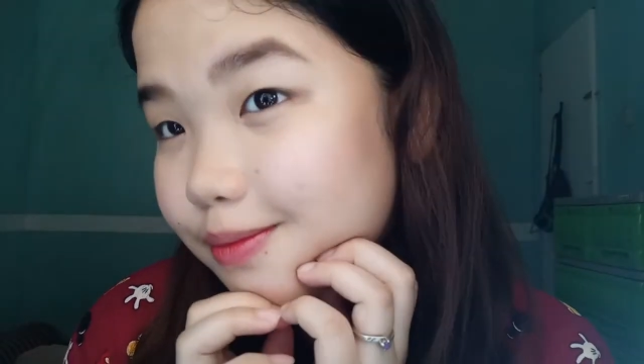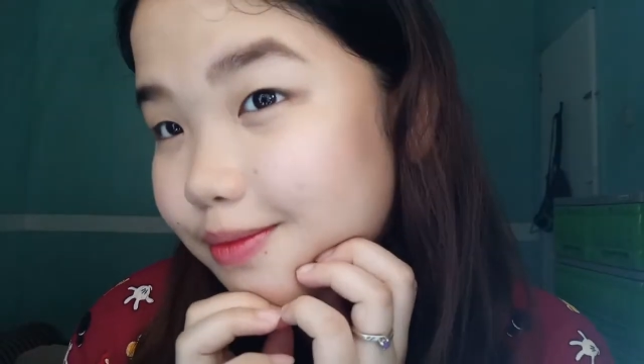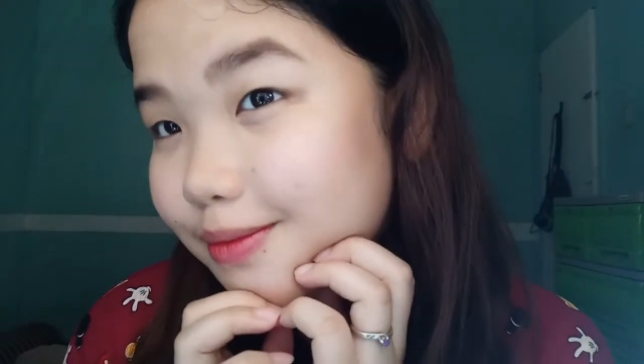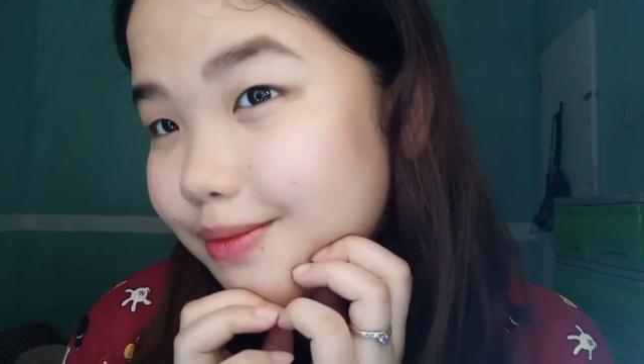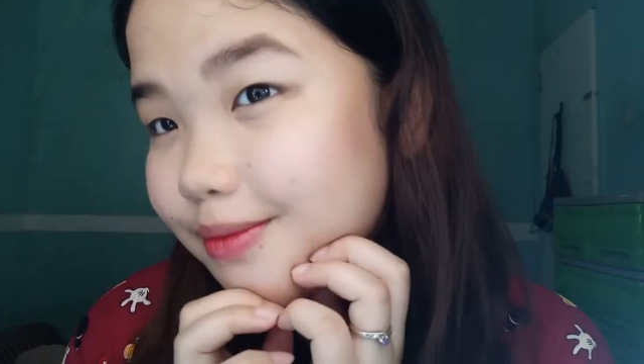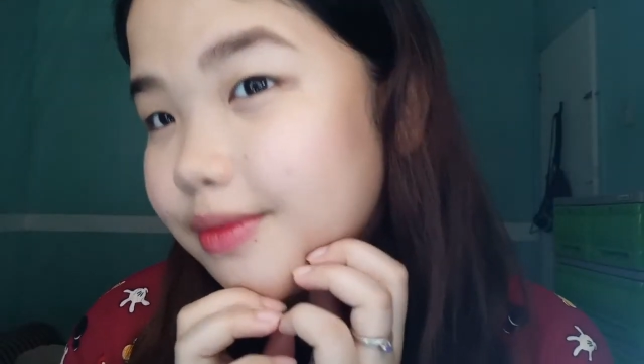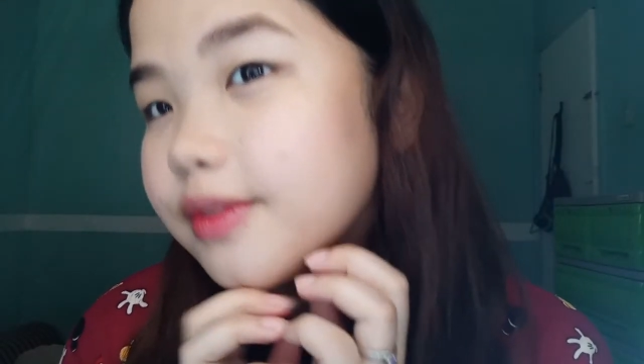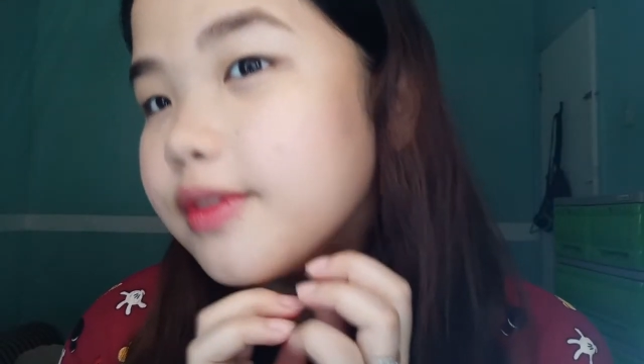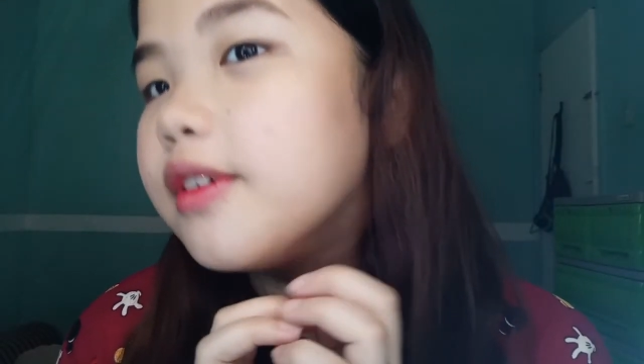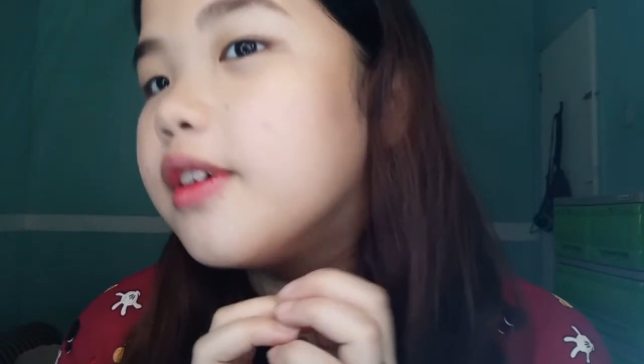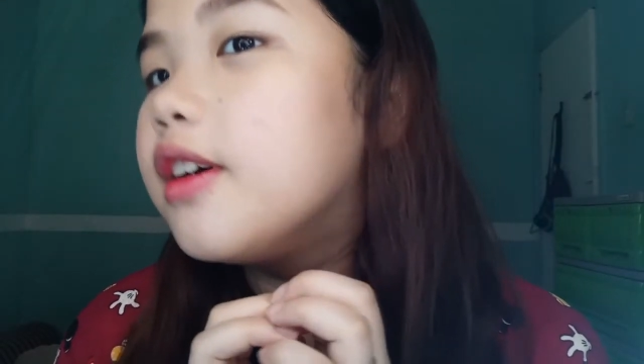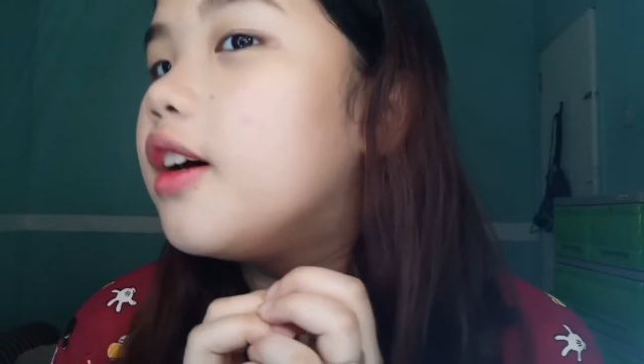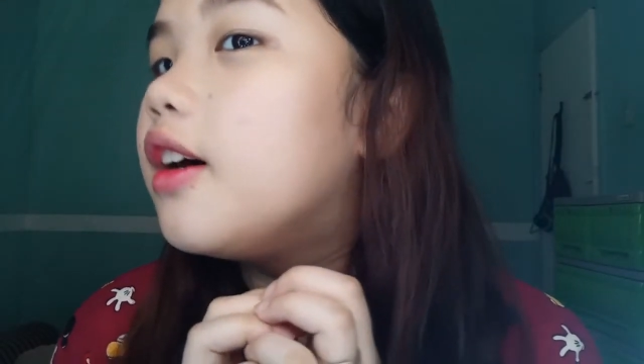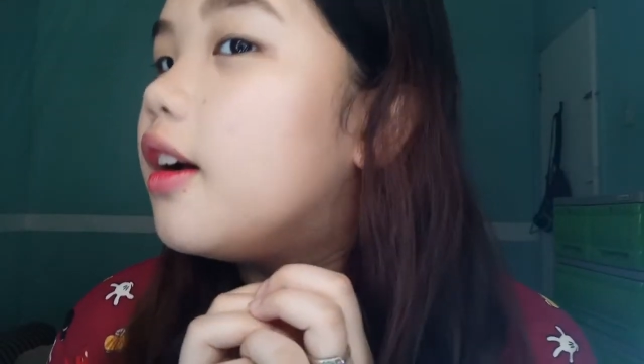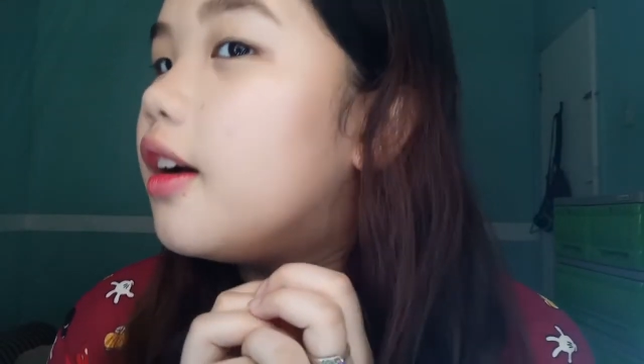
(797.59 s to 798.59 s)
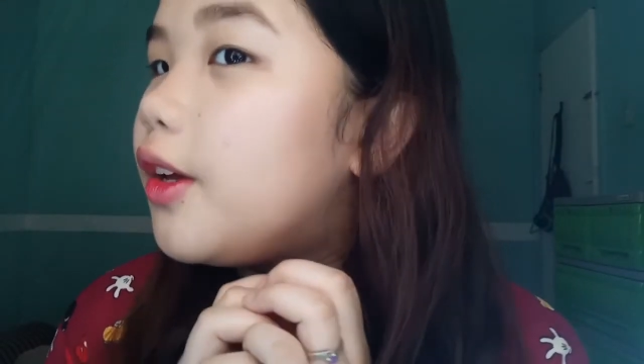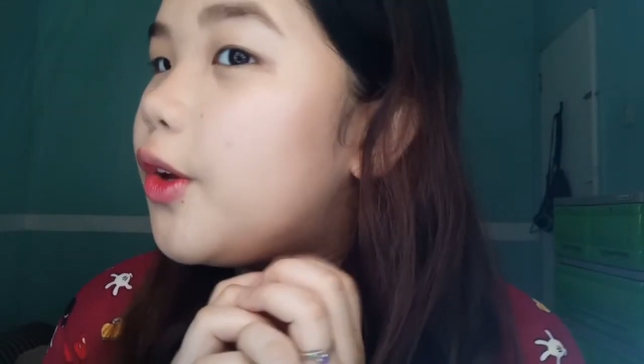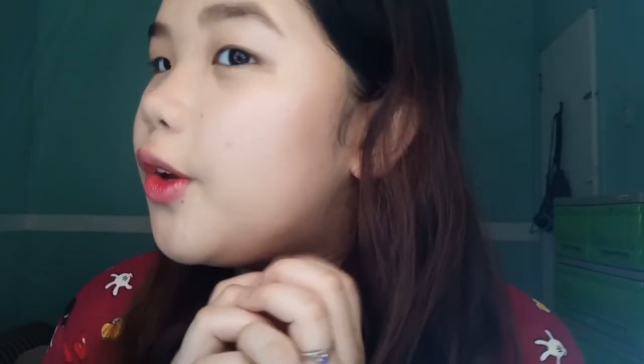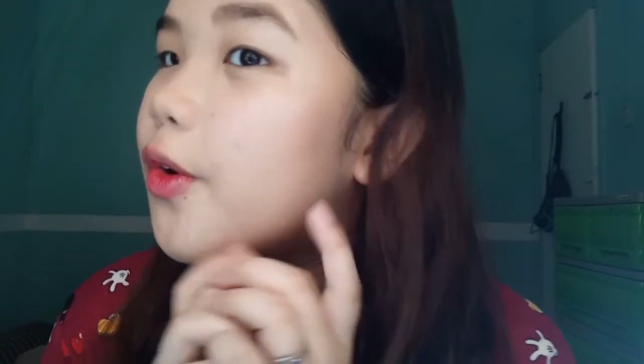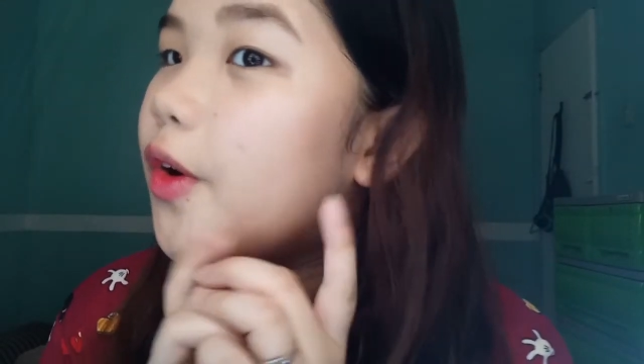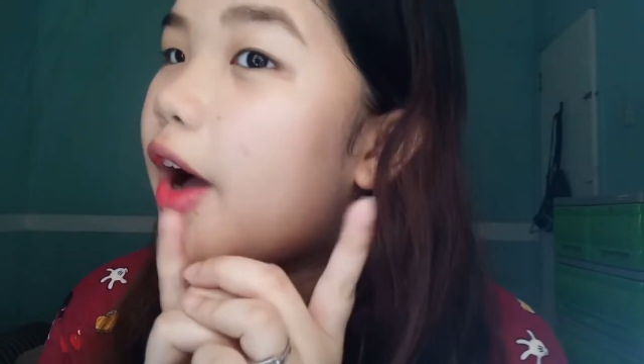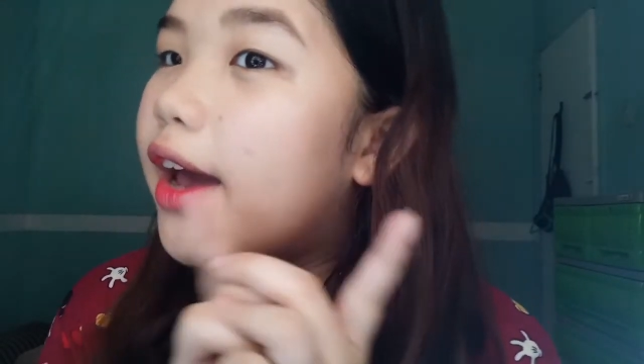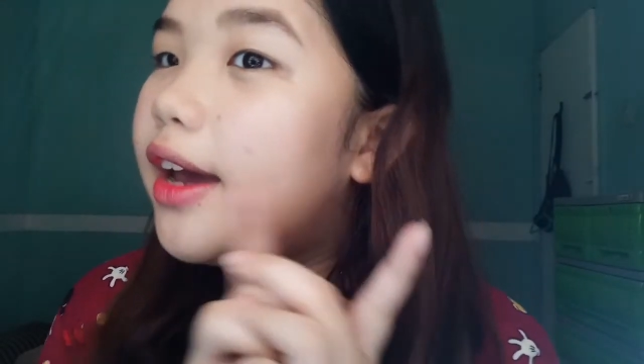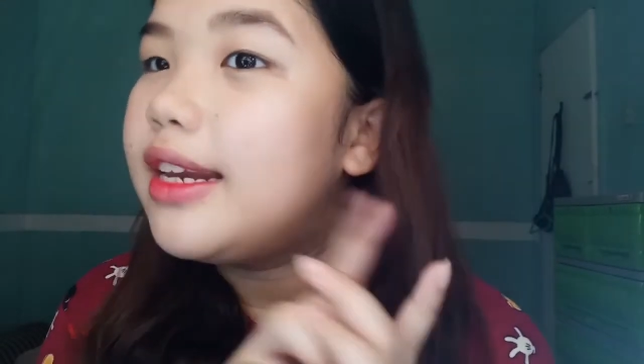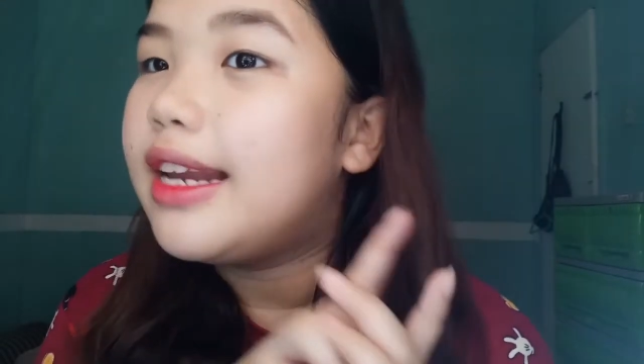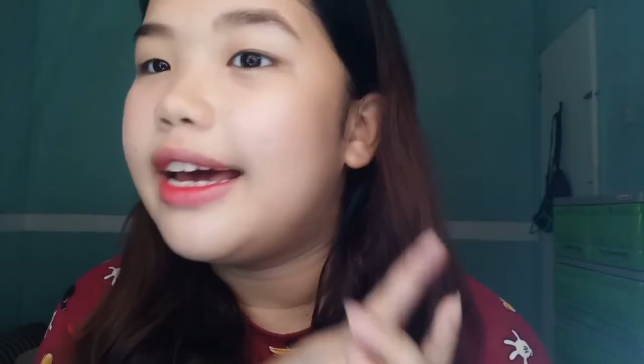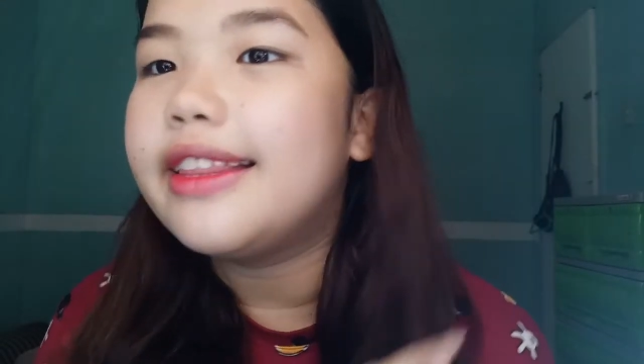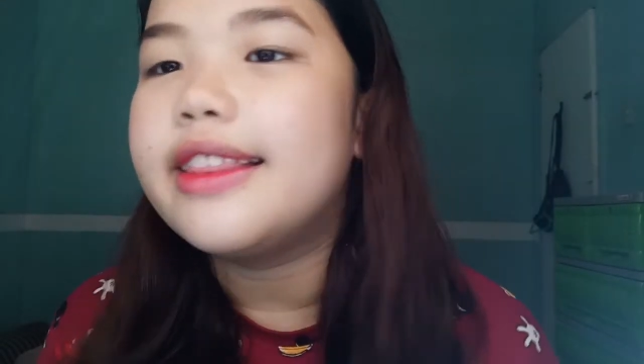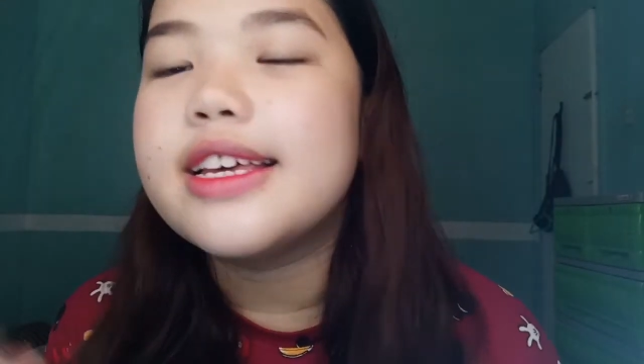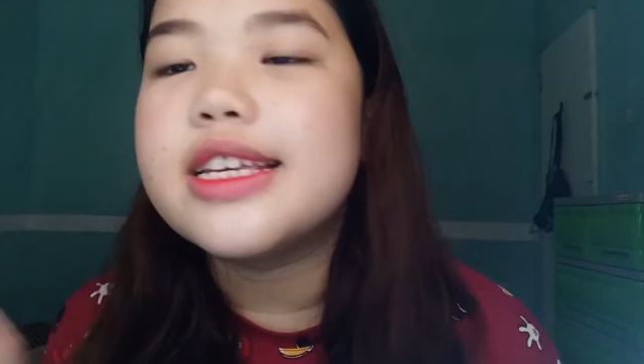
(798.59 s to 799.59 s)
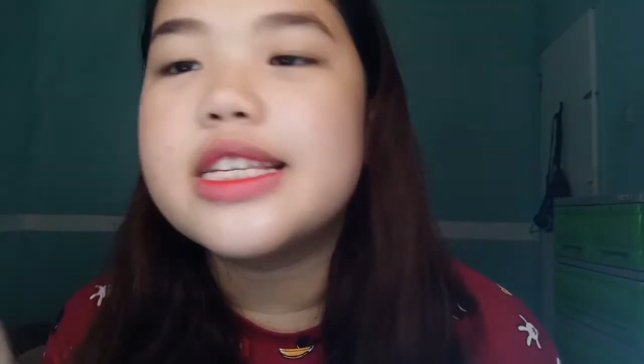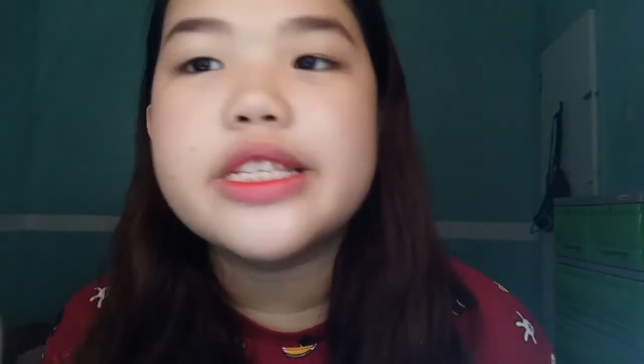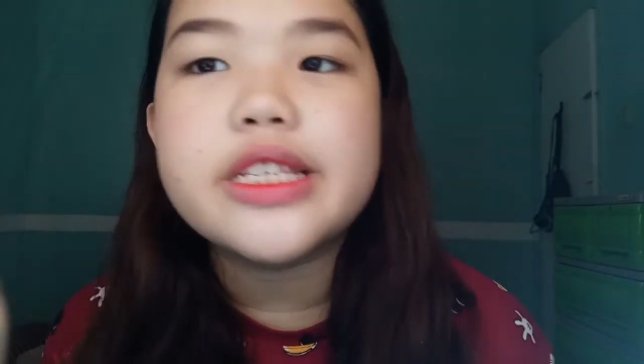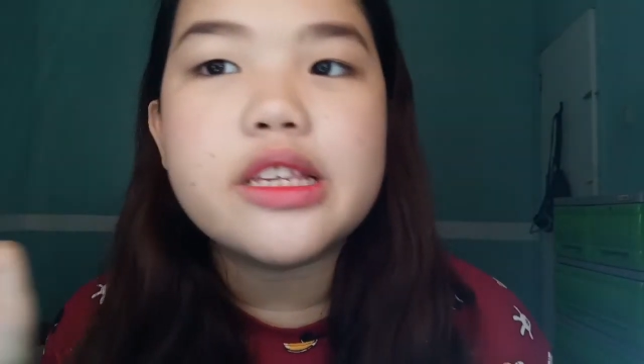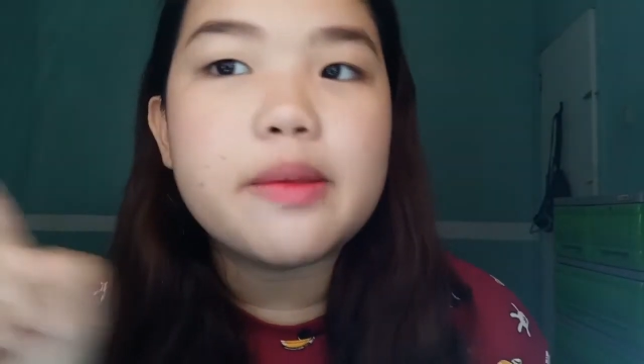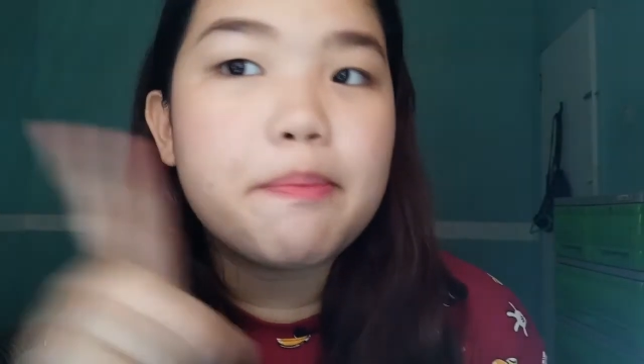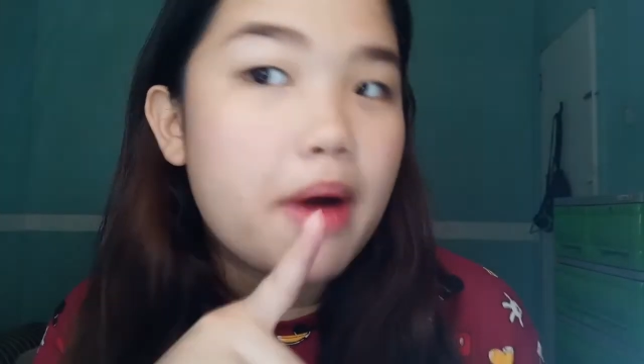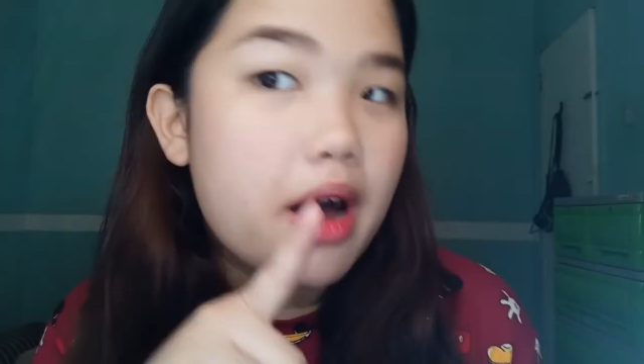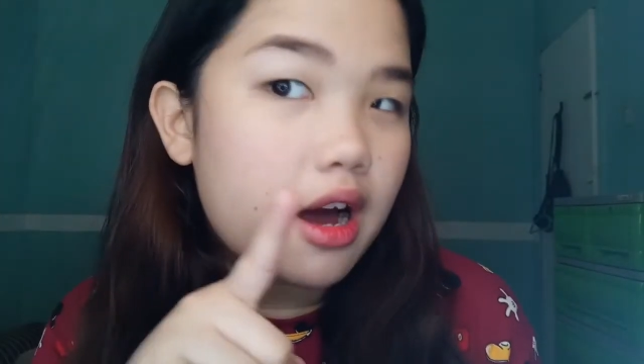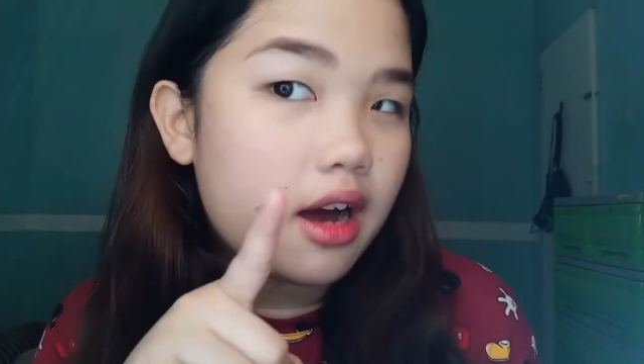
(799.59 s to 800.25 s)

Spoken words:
Yung highlight is pack. Ayan o.